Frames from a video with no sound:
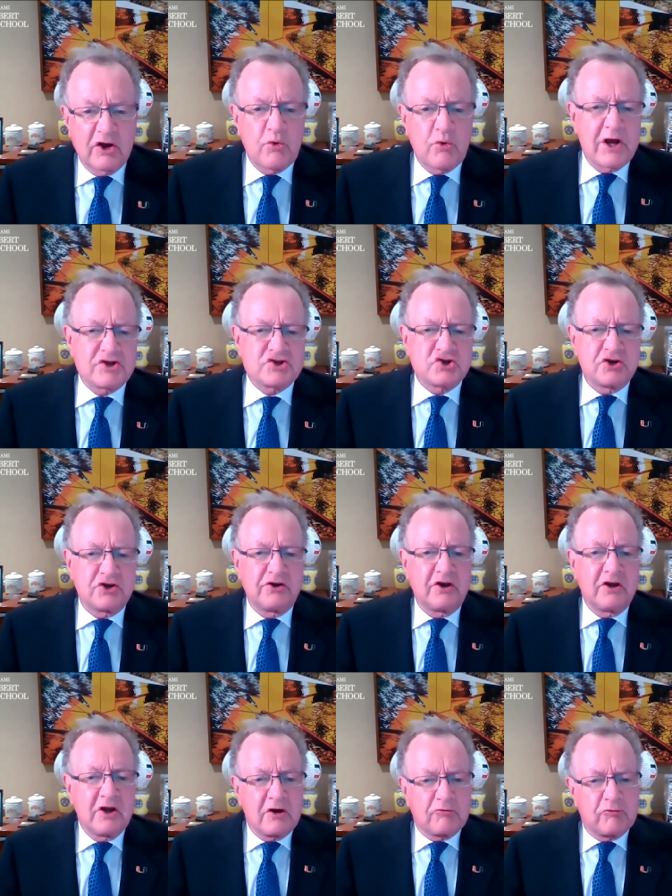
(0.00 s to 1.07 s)
question
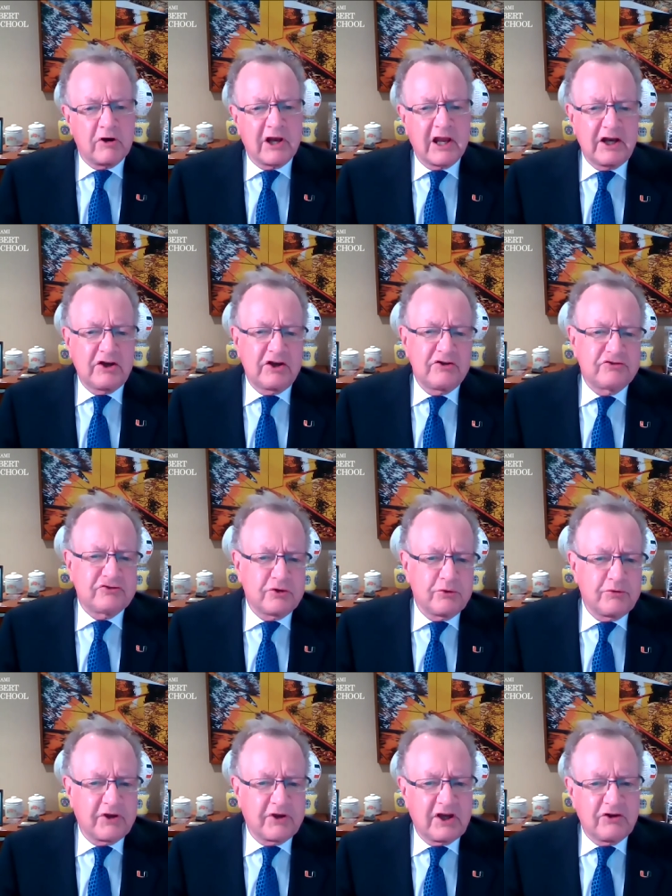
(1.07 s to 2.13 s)
relating
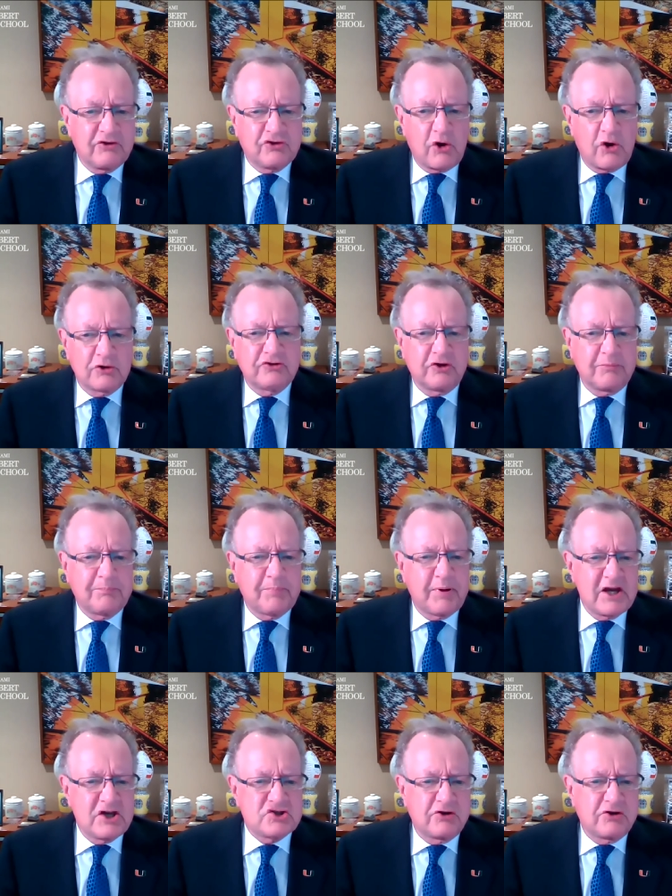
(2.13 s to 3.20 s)
to the
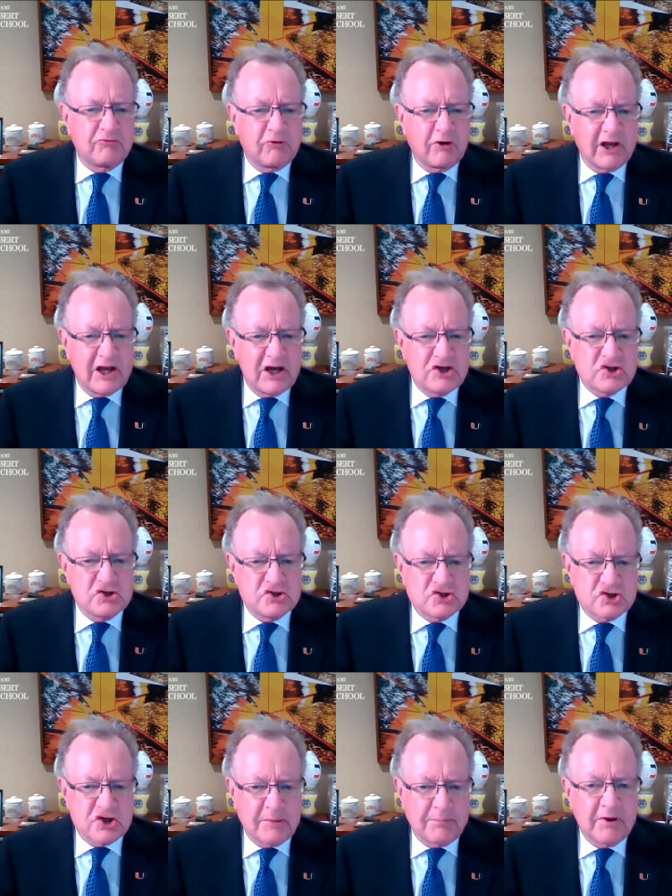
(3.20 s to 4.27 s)
doctor-patient
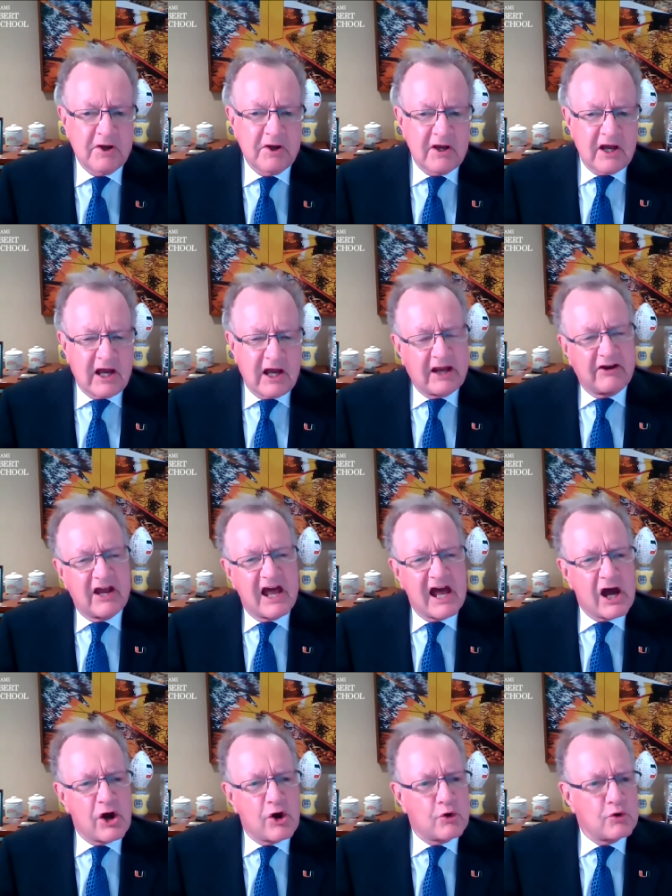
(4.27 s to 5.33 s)
relationship and
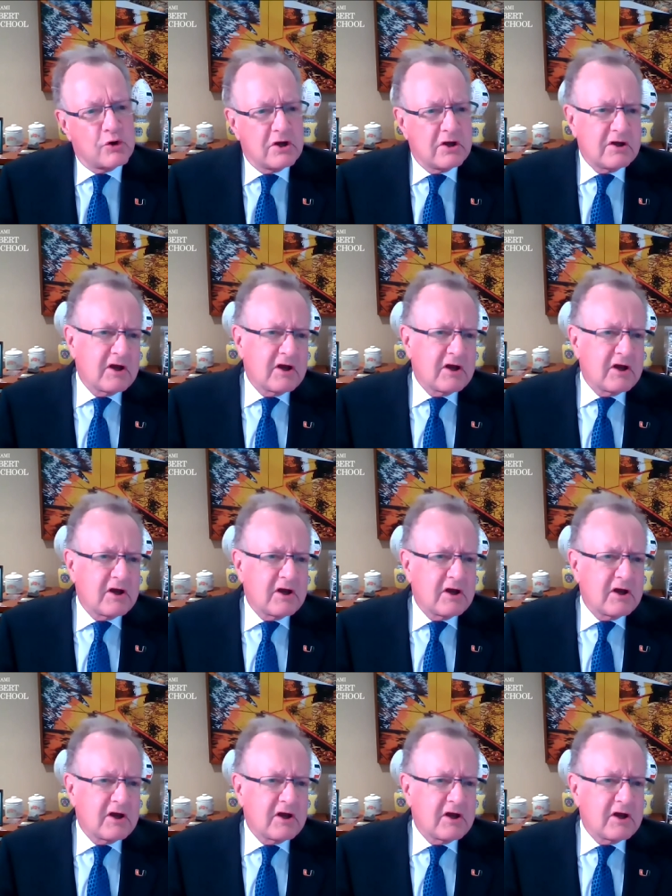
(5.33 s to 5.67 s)
how